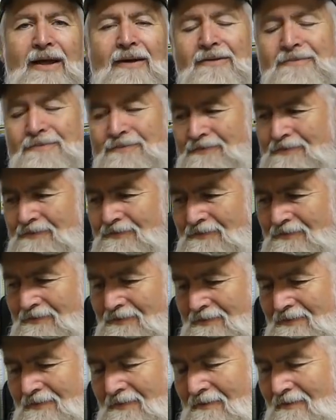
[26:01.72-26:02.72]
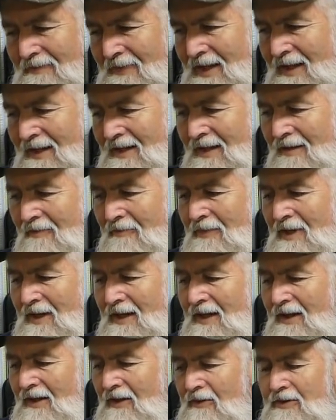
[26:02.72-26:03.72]
power. And look,
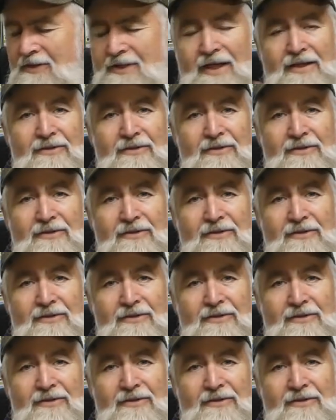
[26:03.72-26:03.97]
it was